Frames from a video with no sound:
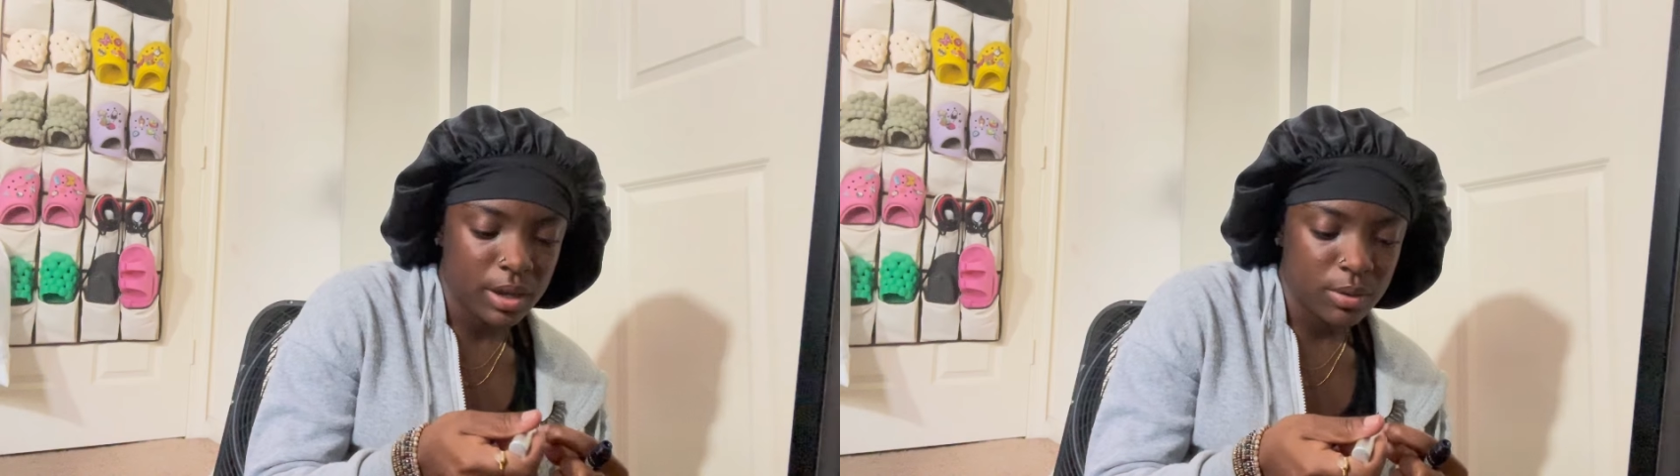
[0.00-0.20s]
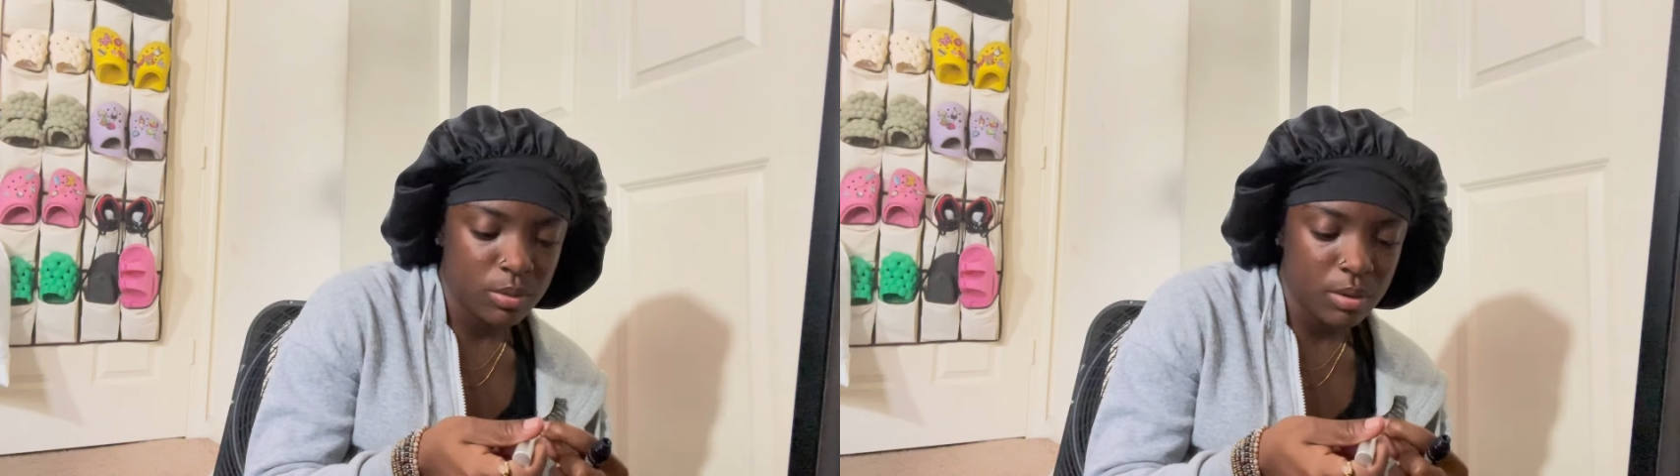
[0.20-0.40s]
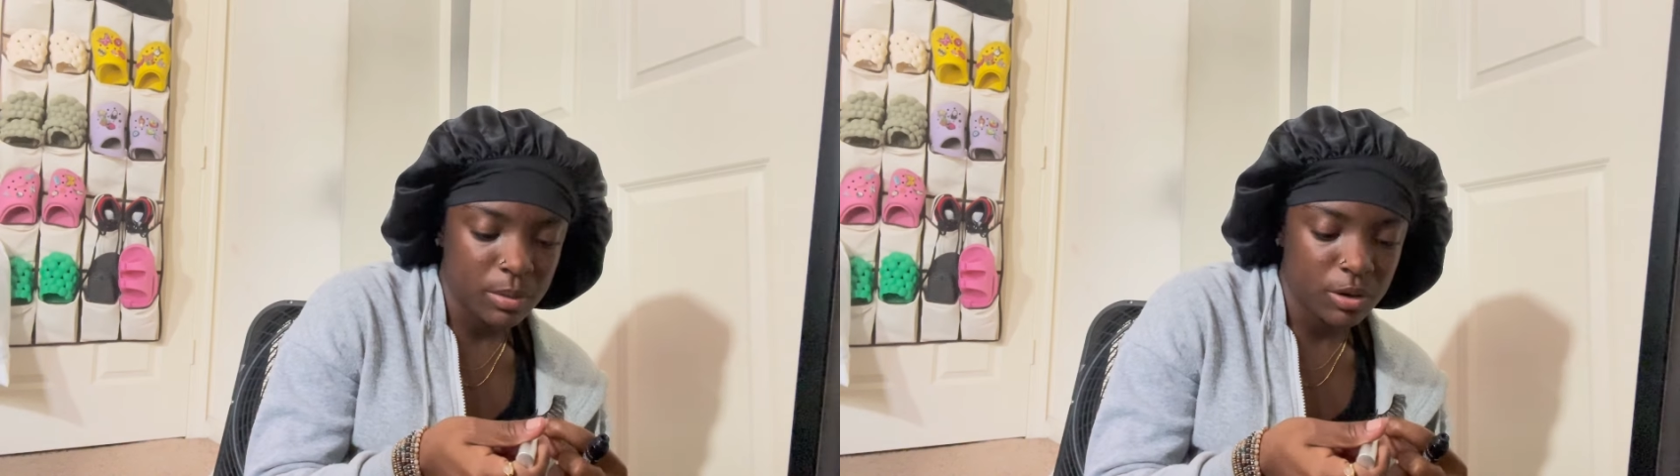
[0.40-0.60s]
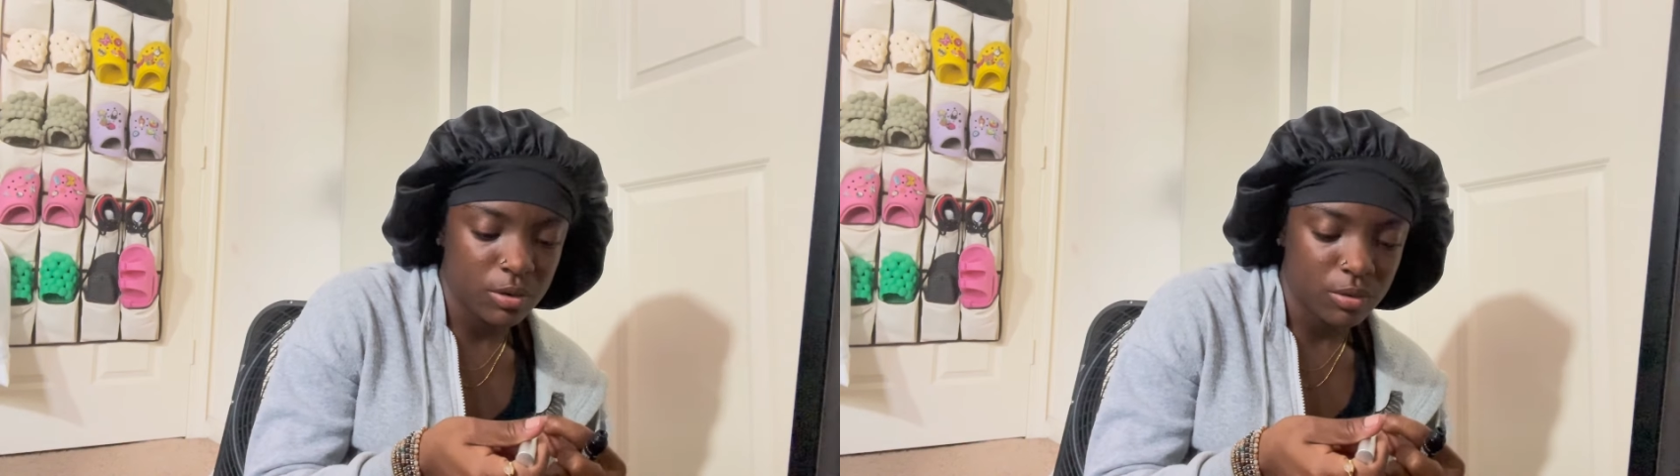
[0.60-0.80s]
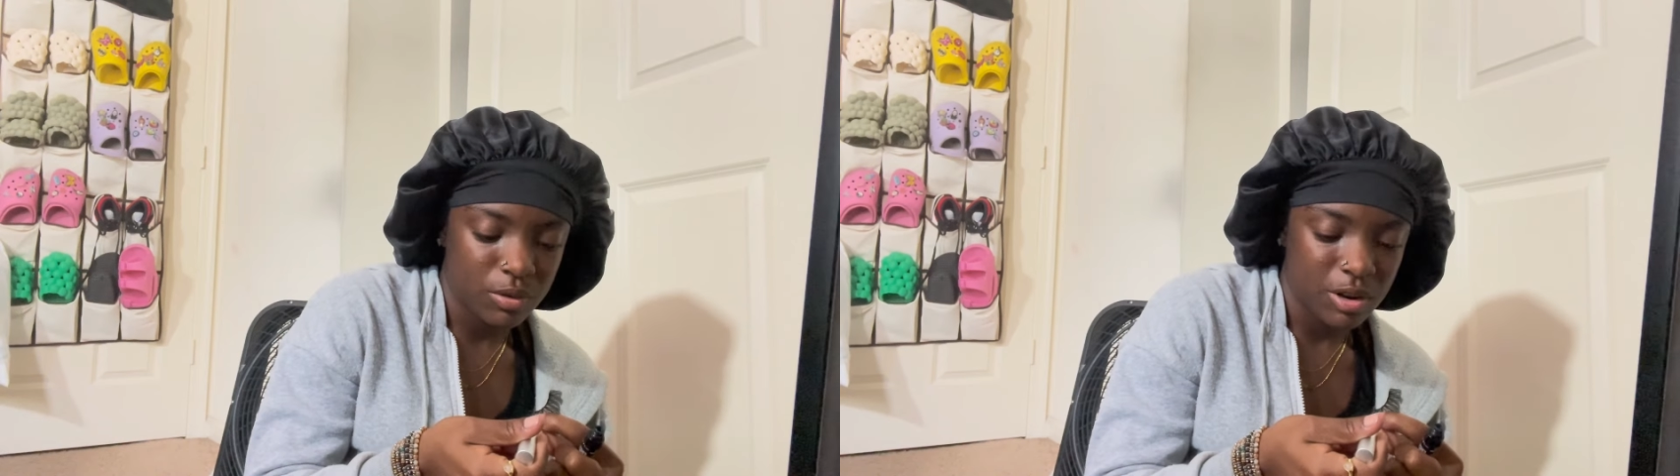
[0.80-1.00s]
I'm gonna
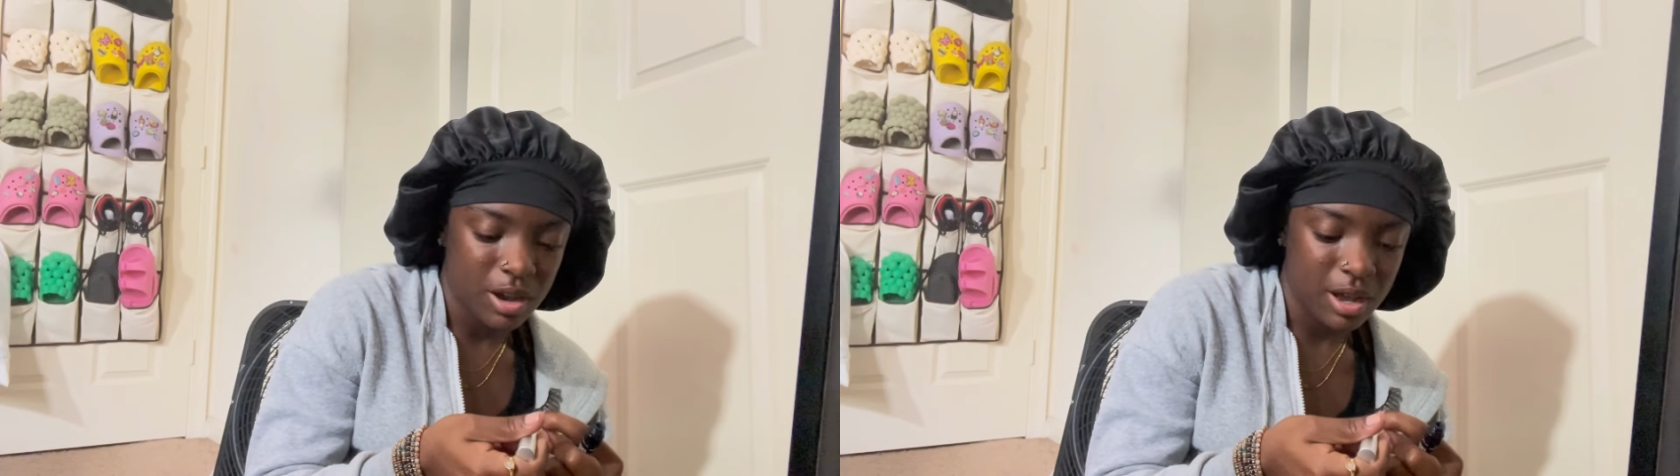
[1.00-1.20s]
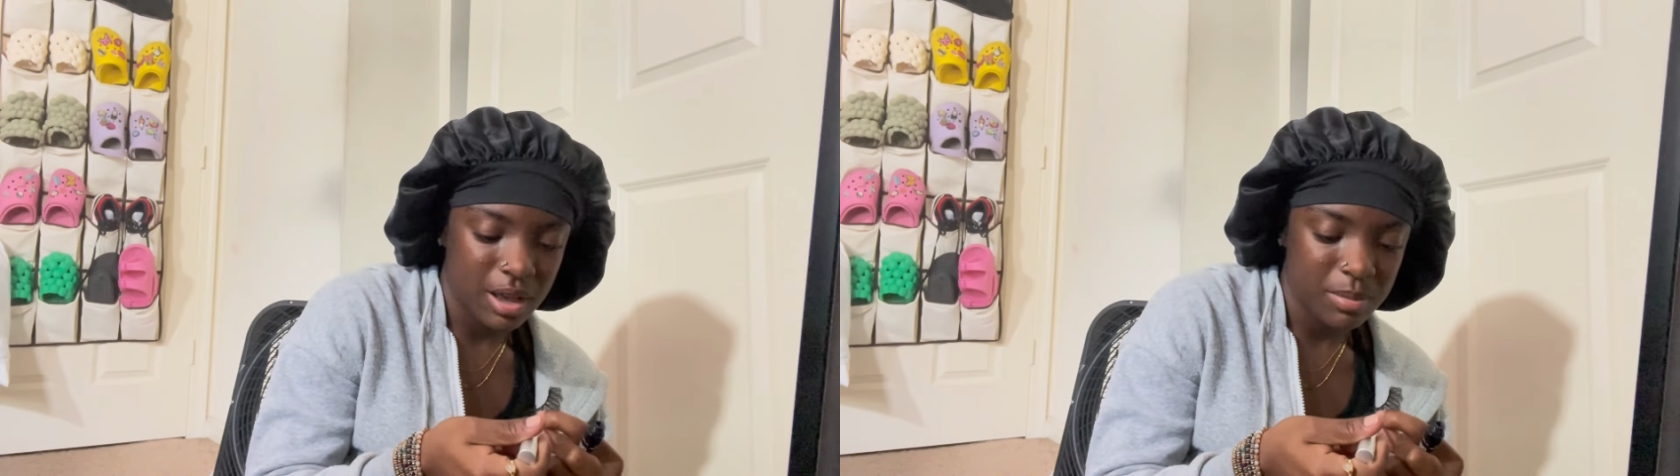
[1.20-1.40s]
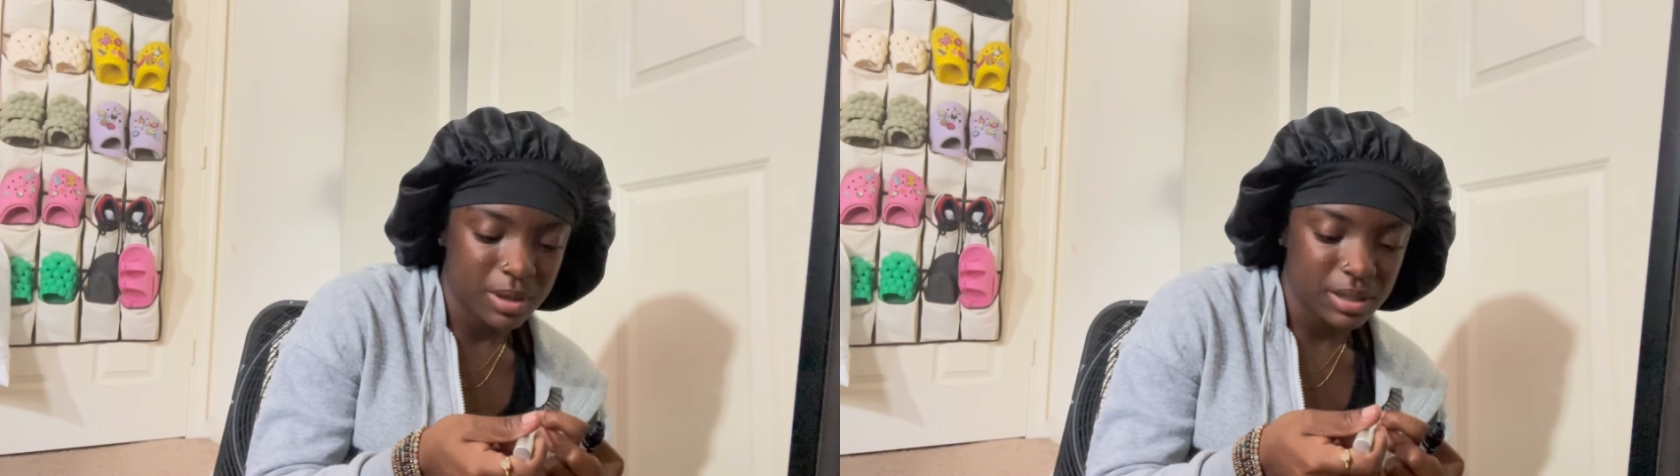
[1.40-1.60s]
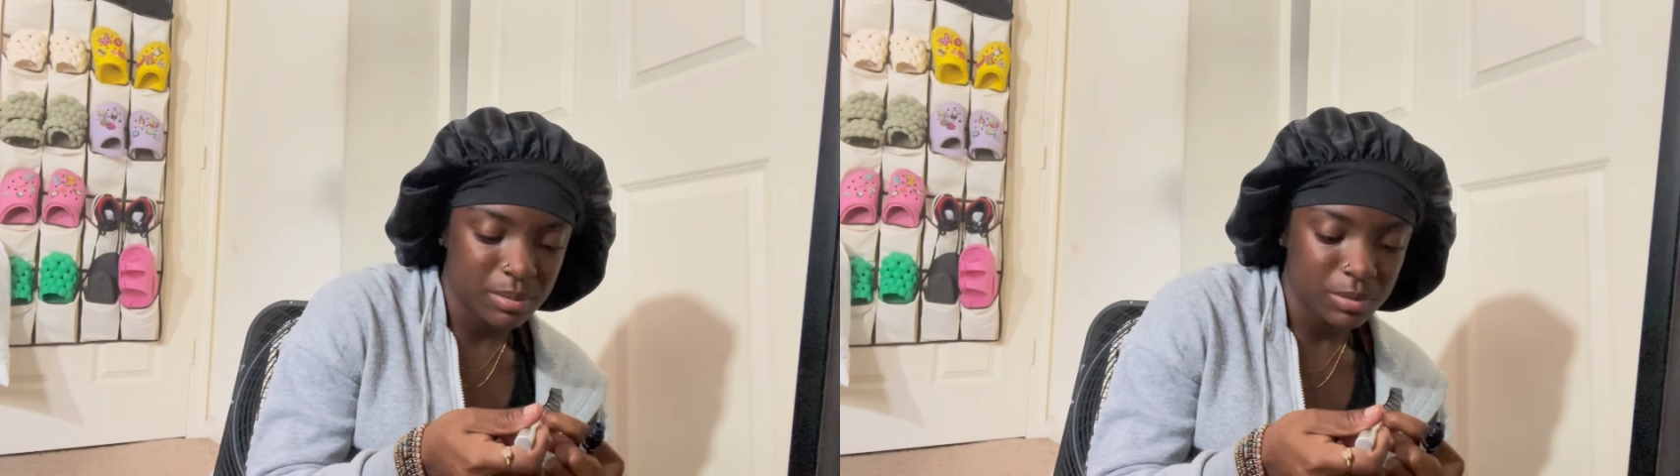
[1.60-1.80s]
cry because I'm